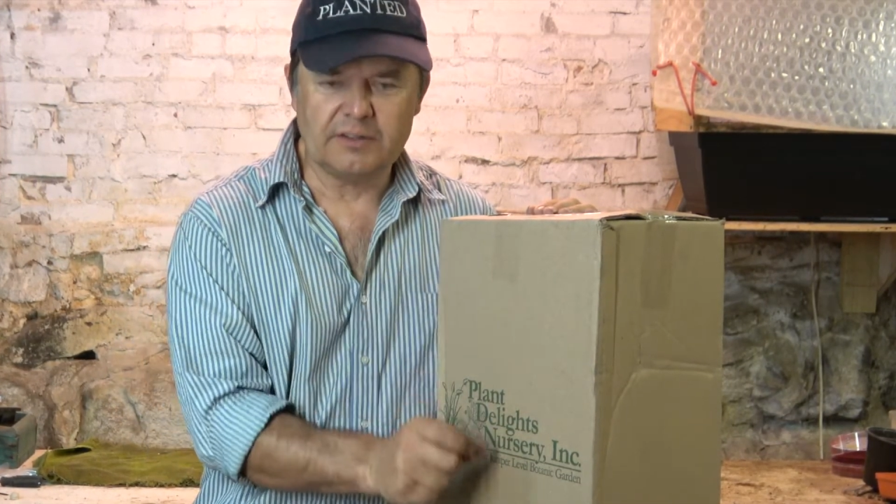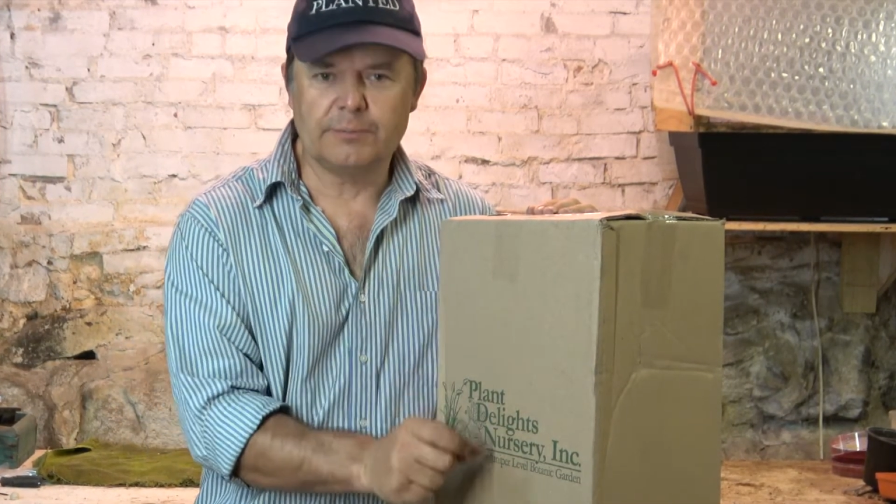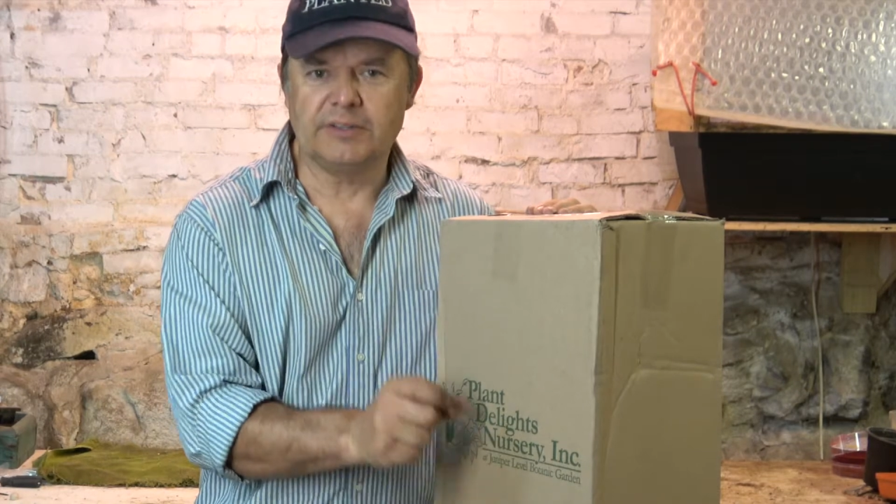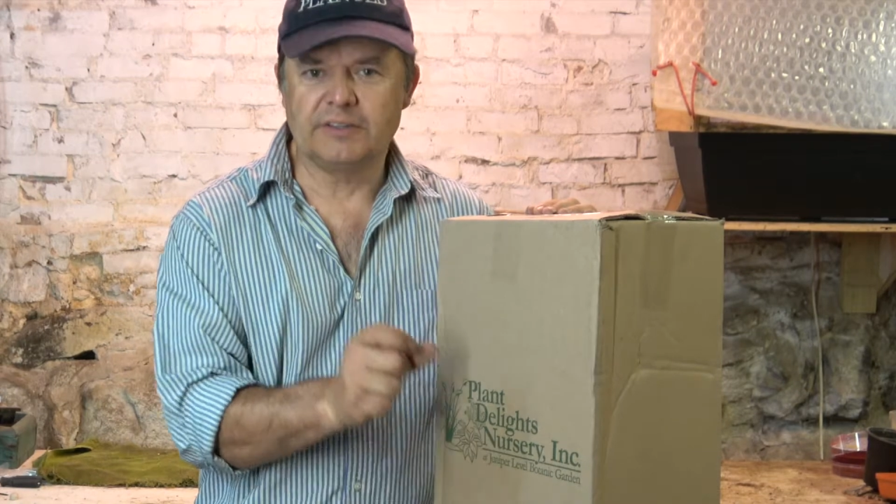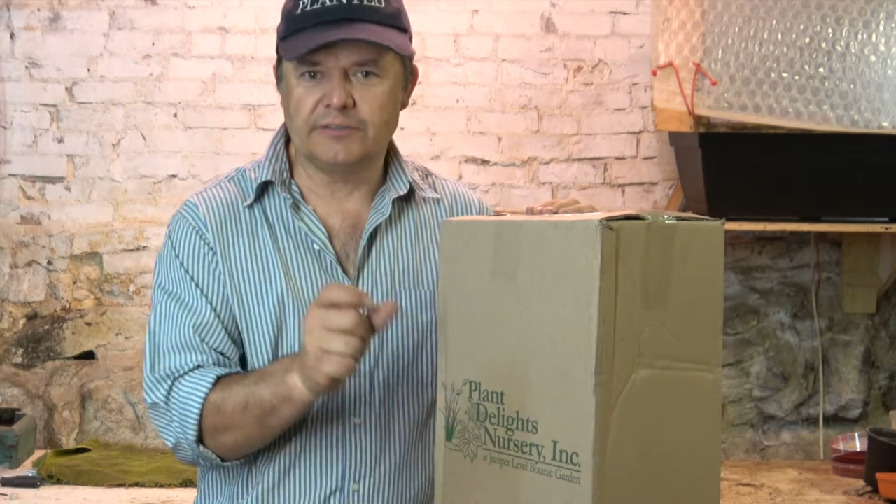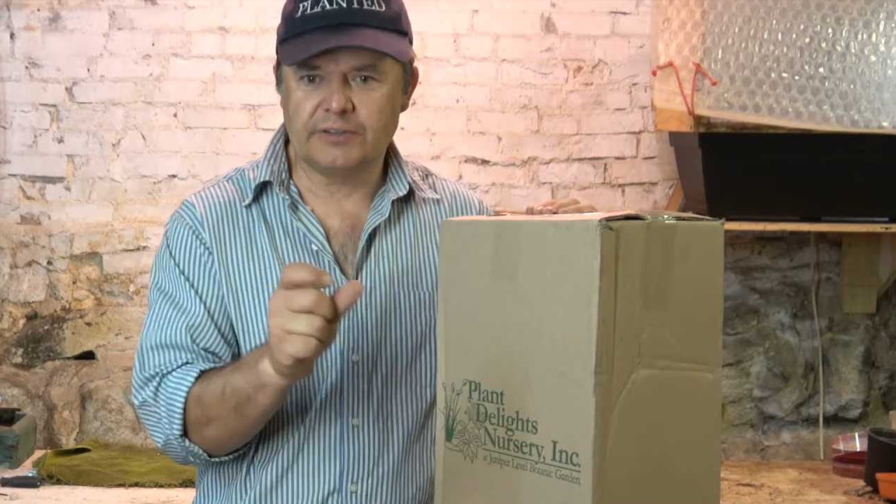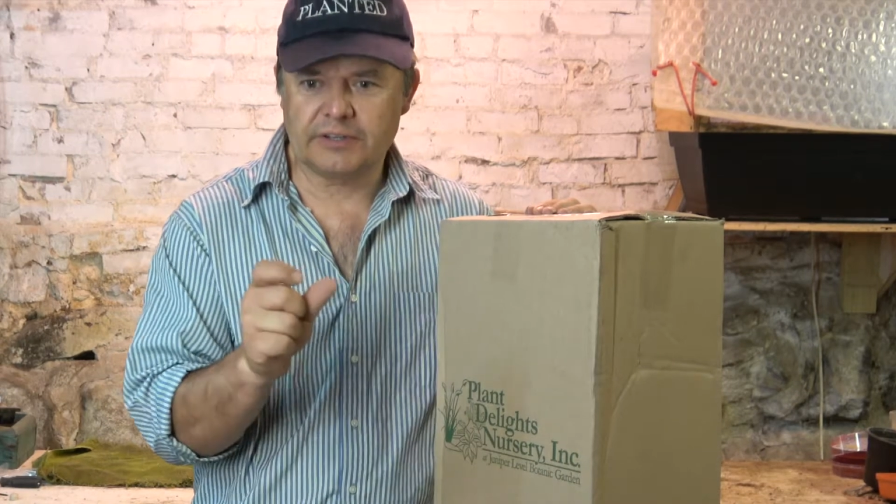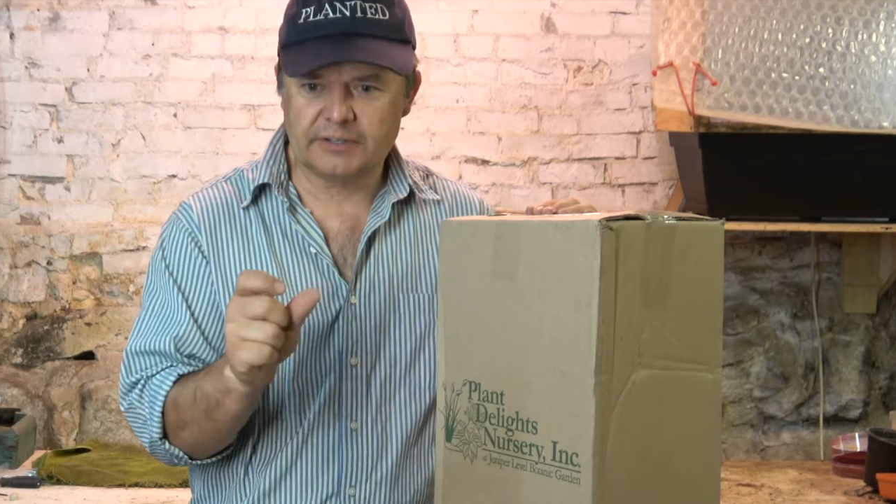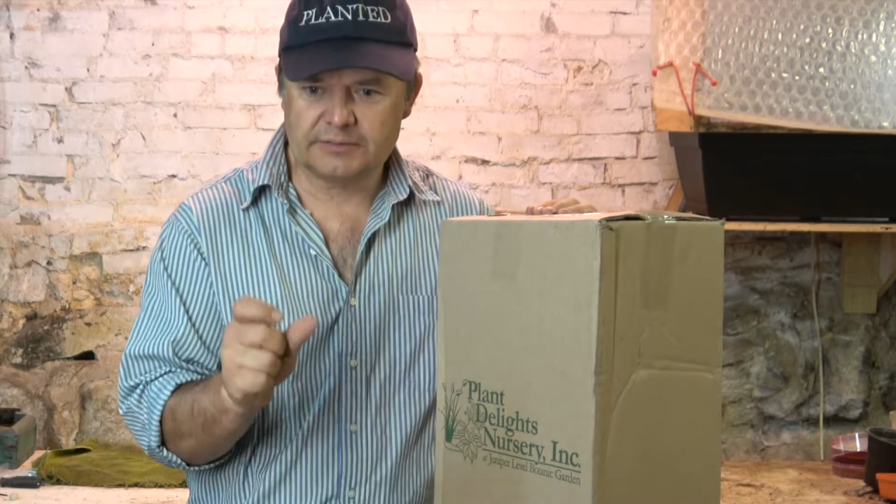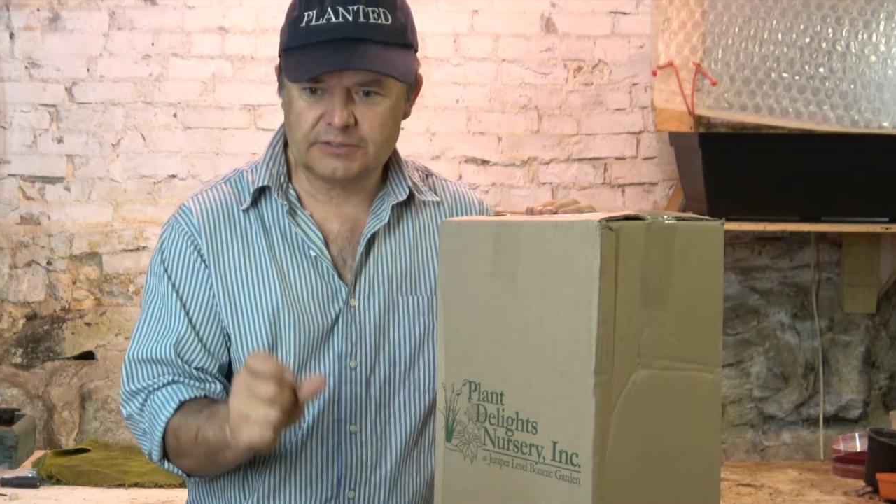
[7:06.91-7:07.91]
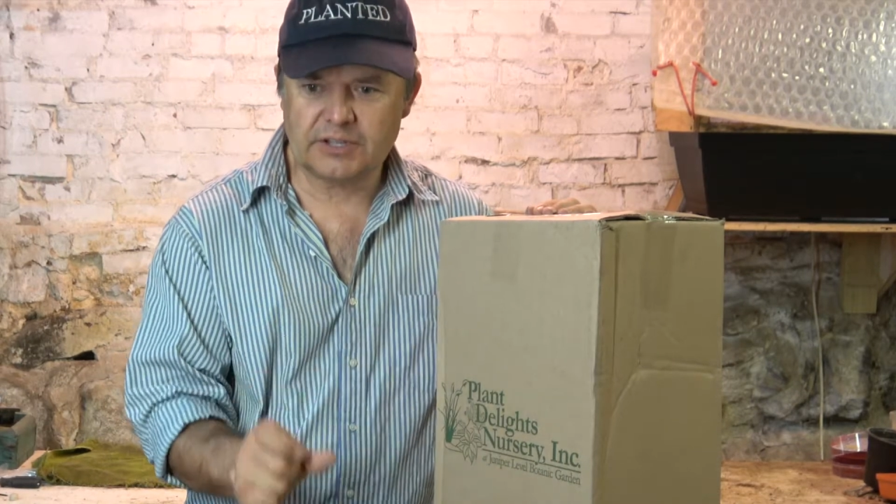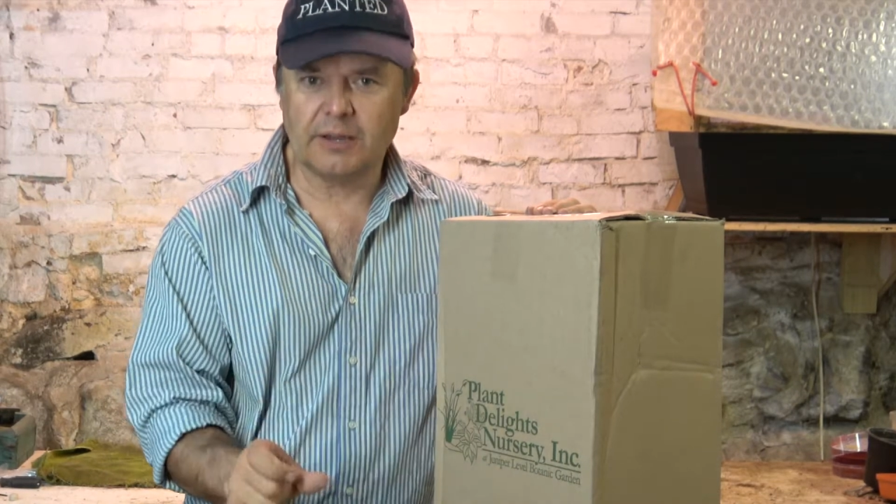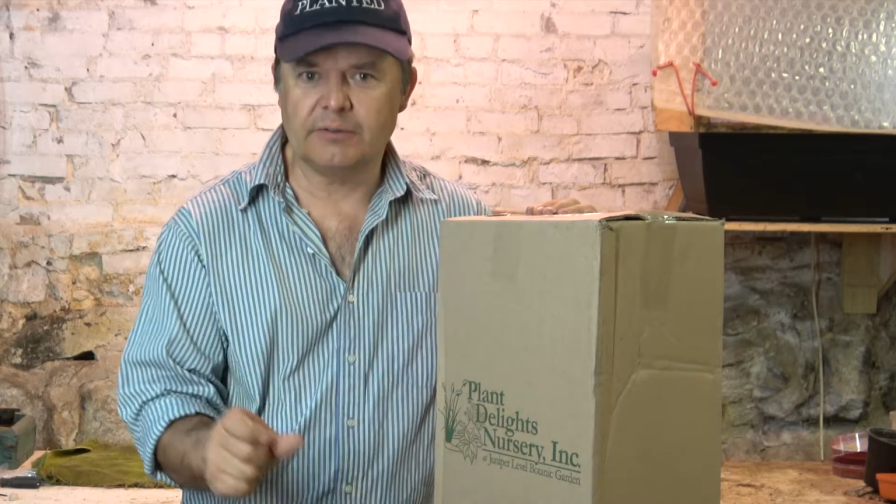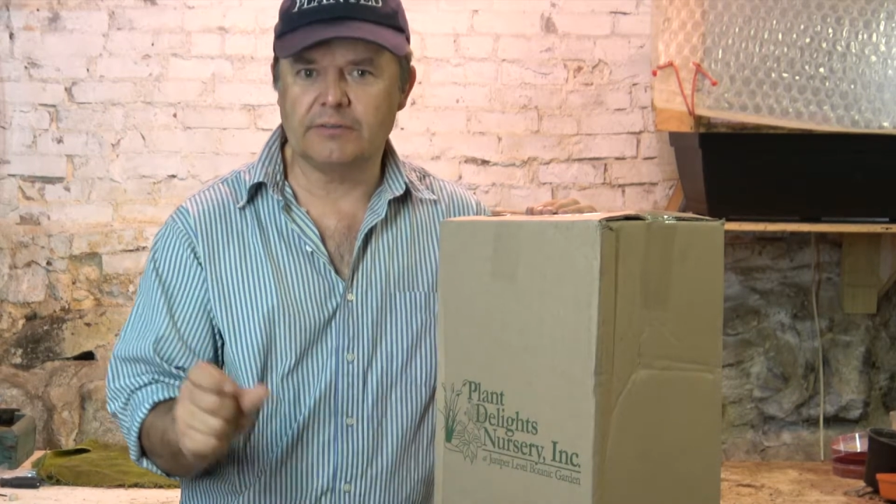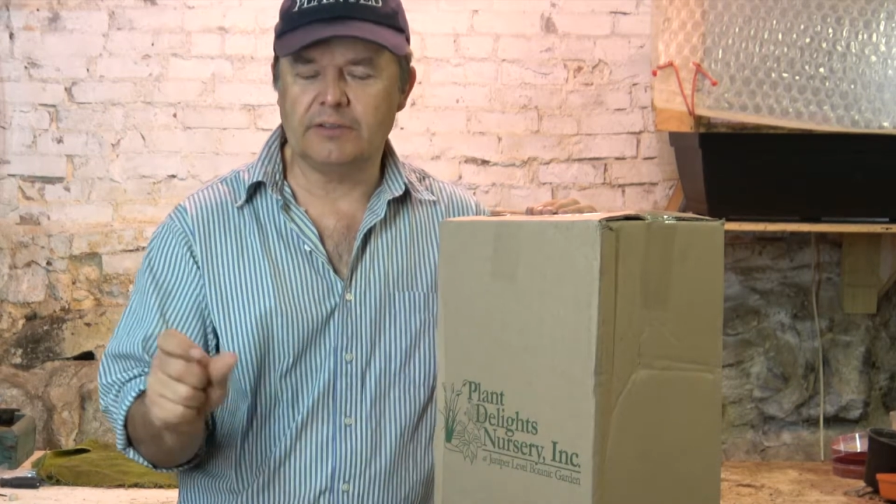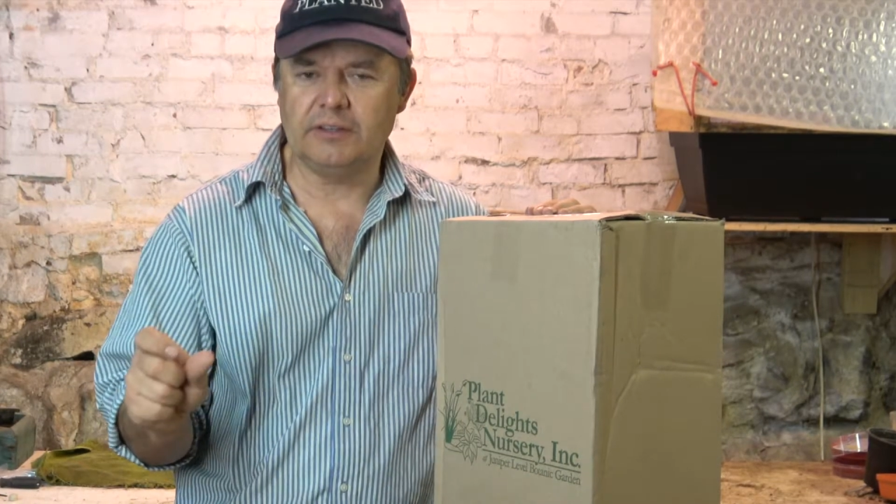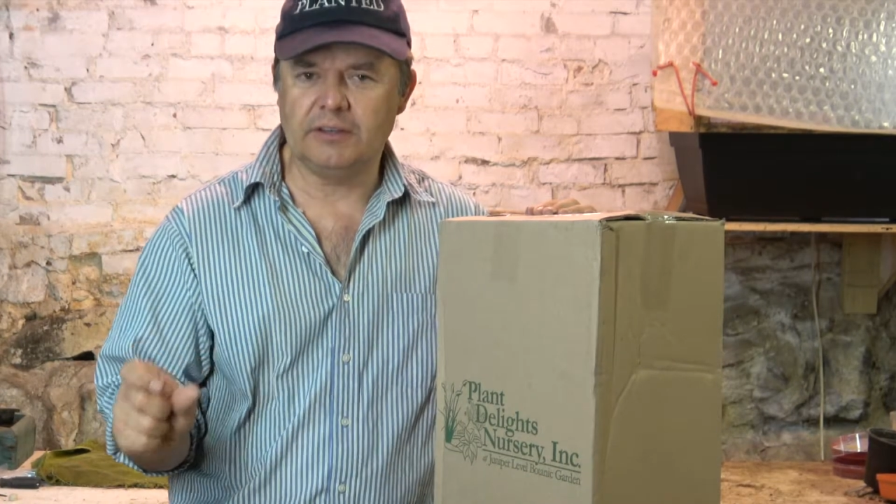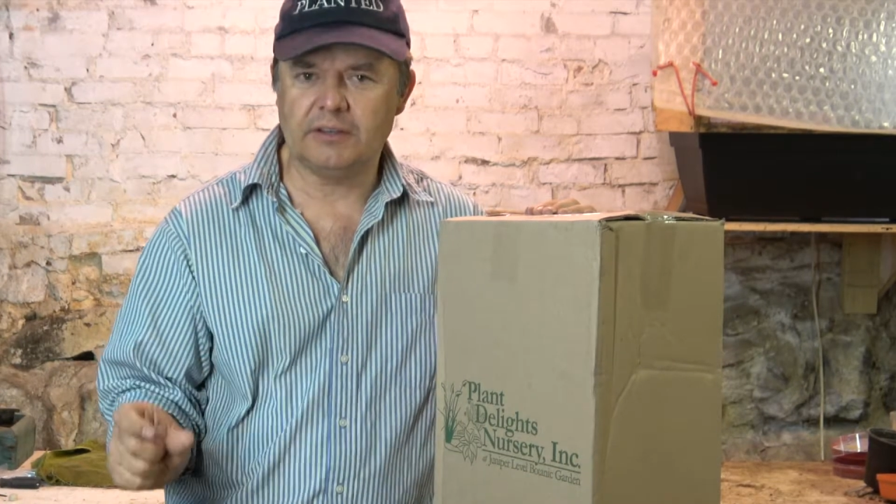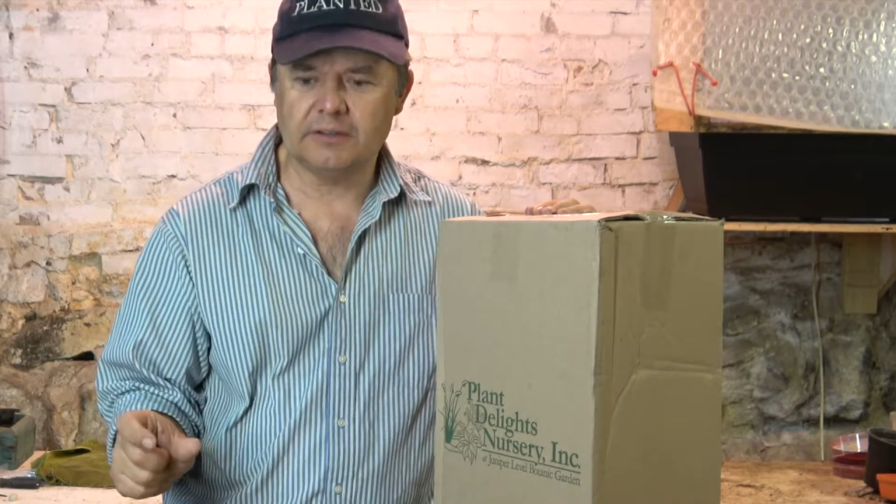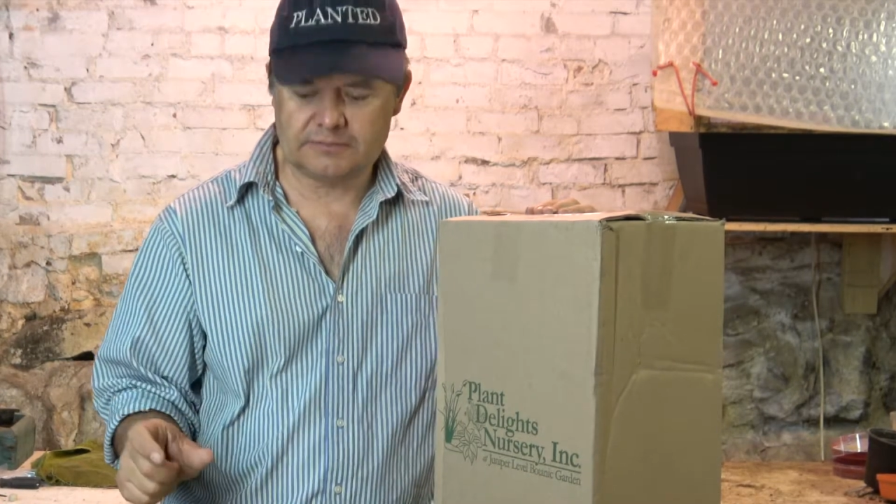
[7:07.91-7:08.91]
specific times of the
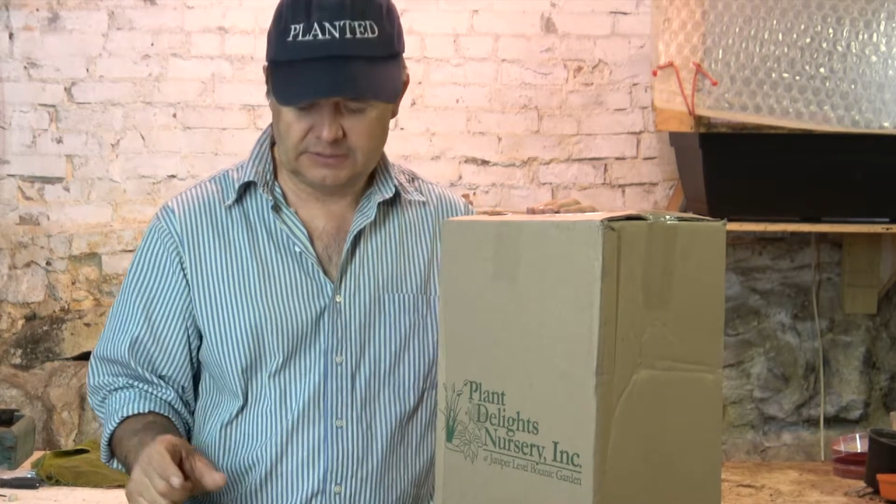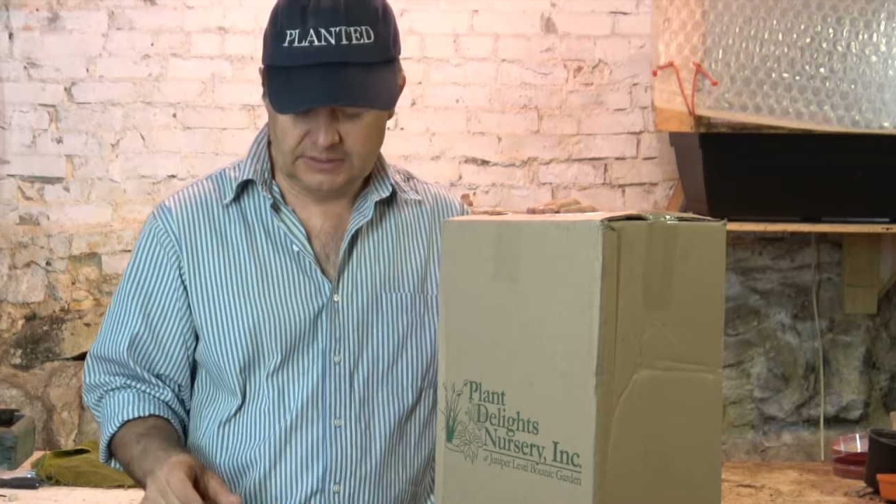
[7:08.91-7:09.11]
year